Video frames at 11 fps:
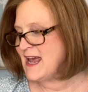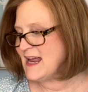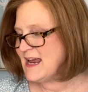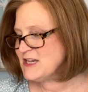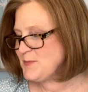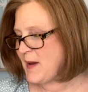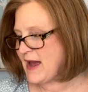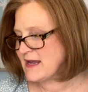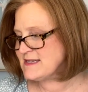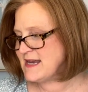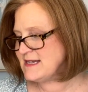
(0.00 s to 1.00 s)
Each pack
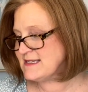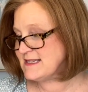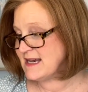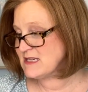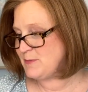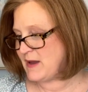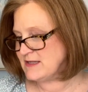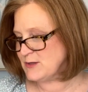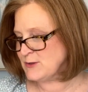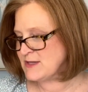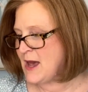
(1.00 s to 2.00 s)
contains six
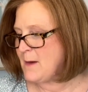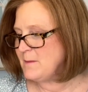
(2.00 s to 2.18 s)
pencils.